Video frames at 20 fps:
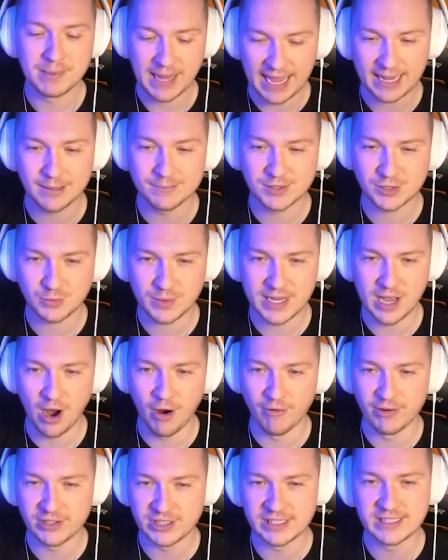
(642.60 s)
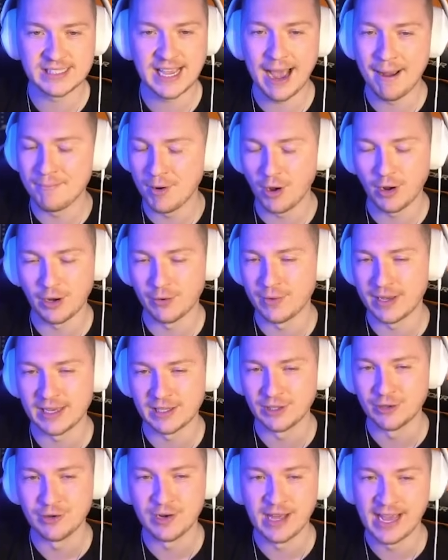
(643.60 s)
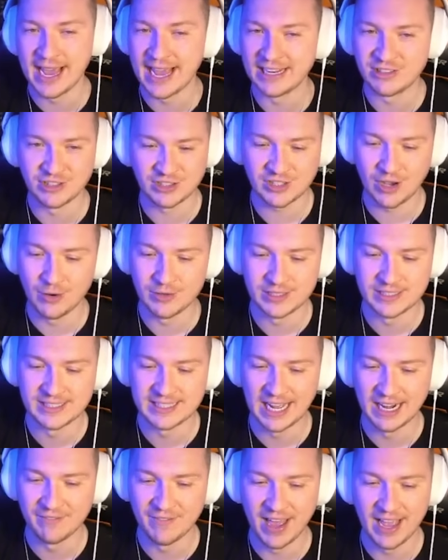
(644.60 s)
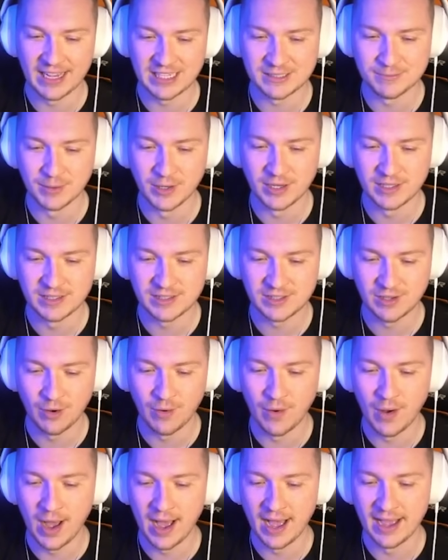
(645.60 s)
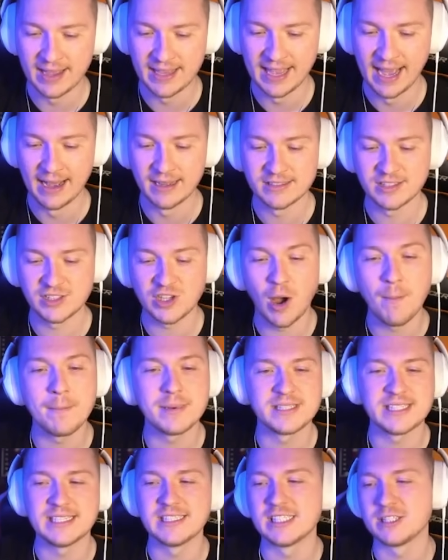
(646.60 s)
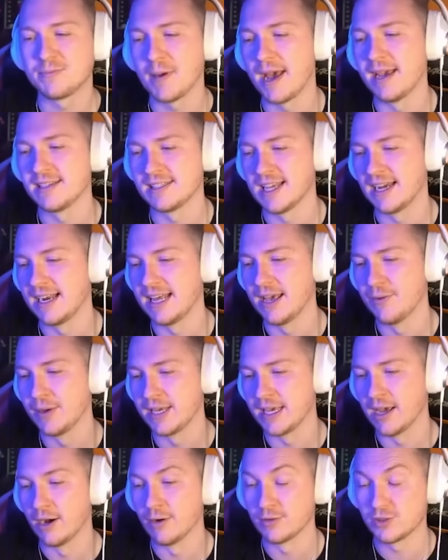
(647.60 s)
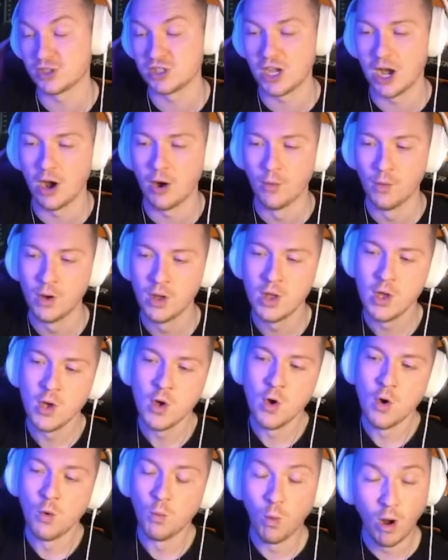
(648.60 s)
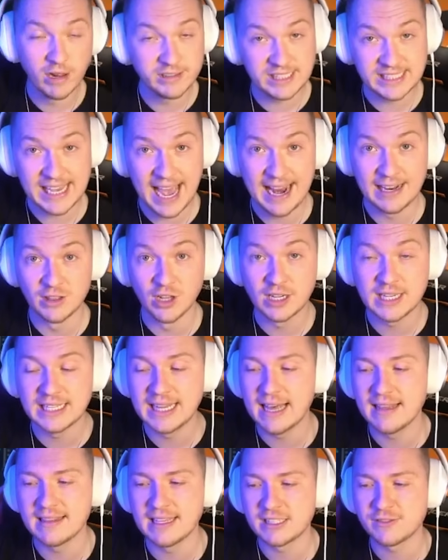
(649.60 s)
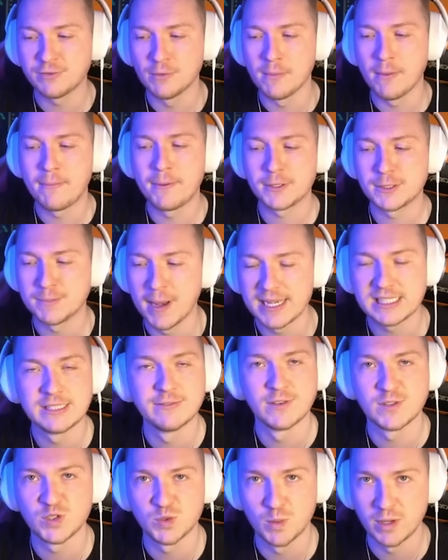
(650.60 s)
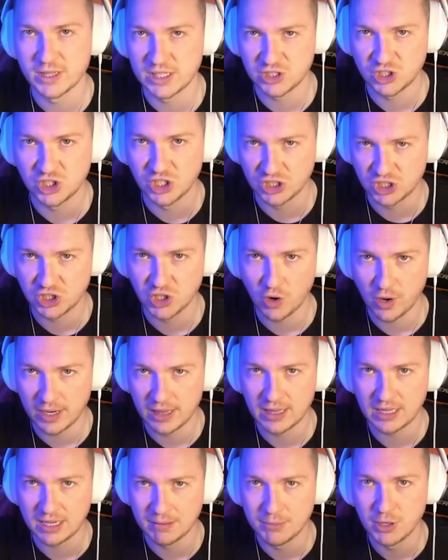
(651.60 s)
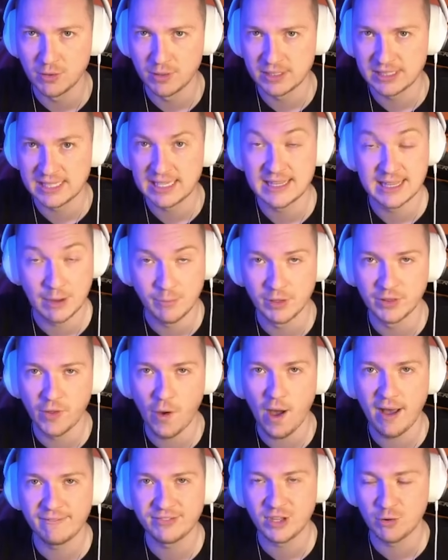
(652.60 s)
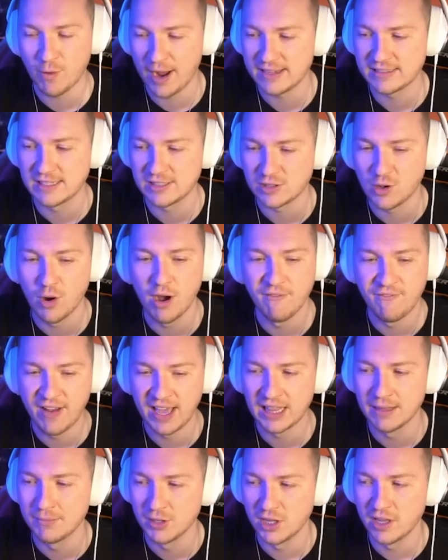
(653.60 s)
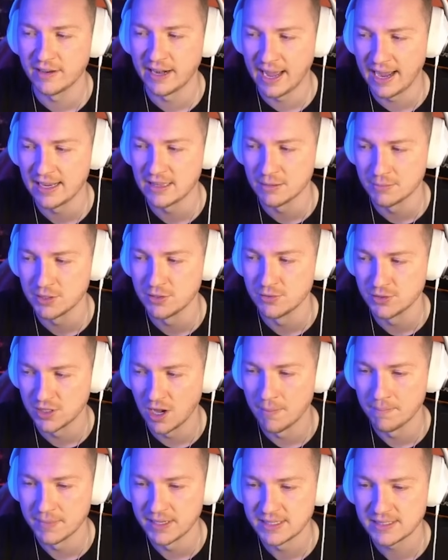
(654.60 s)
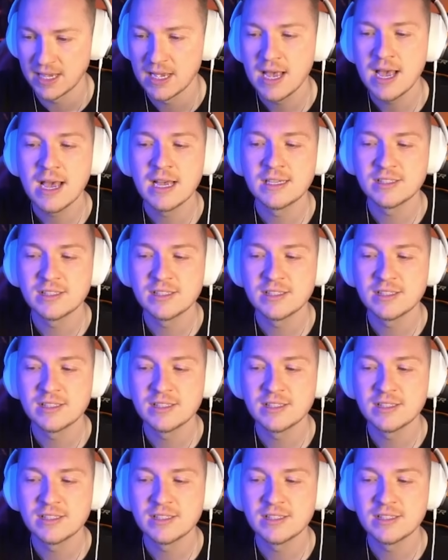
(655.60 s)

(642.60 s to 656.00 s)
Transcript: Black Ops 3 Origins, I'm not gonna include it. It just goes inside of Expert, so, yeah. Zombies in Spaceland, here we go. So, once again, looking at this from a perspective of someone that's just joining the community, they will not have Director's Cut available on IW Zombies.